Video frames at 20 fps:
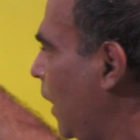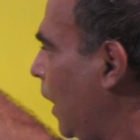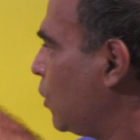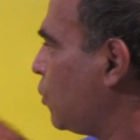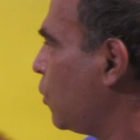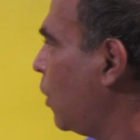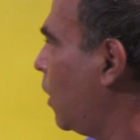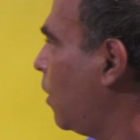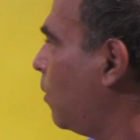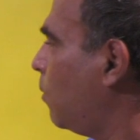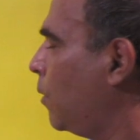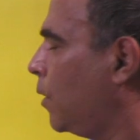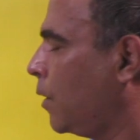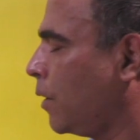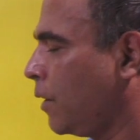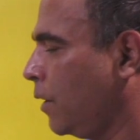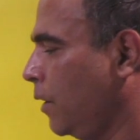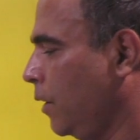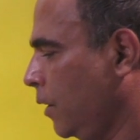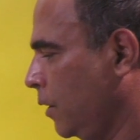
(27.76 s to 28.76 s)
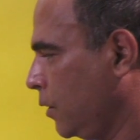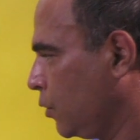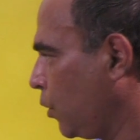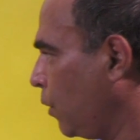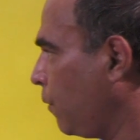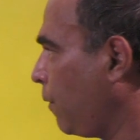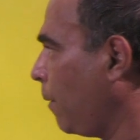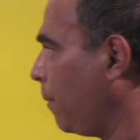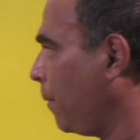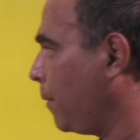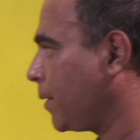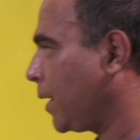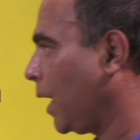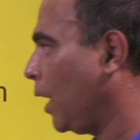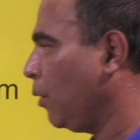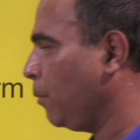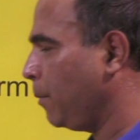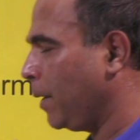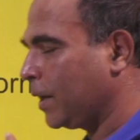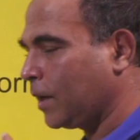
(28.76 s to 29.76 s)
natural number, so if I try
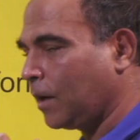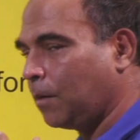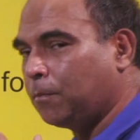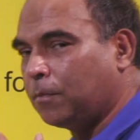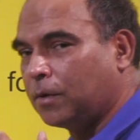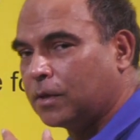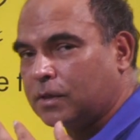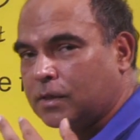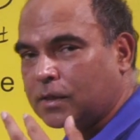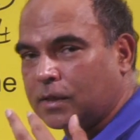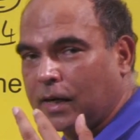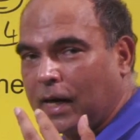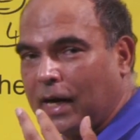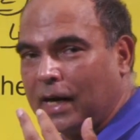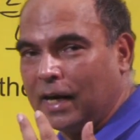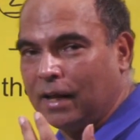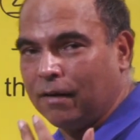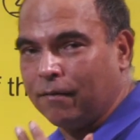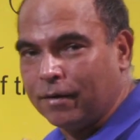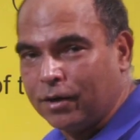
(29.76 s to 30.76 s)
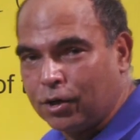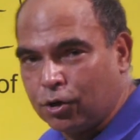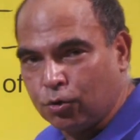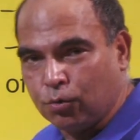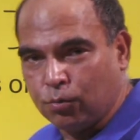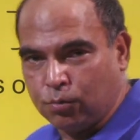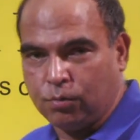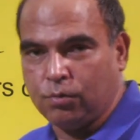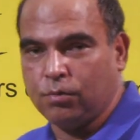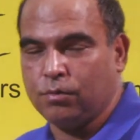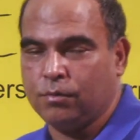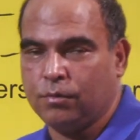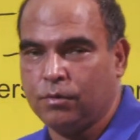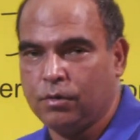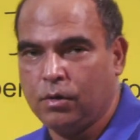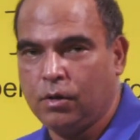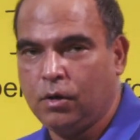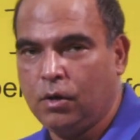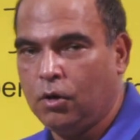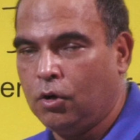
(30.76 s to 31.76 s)
to make numbers ending with 2,
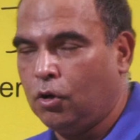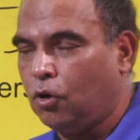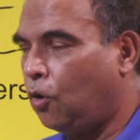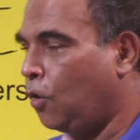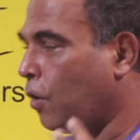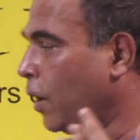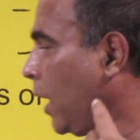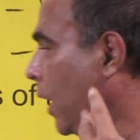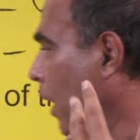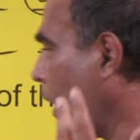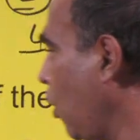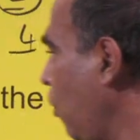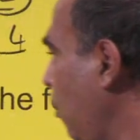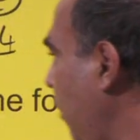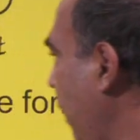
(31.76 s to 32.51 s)
or I try to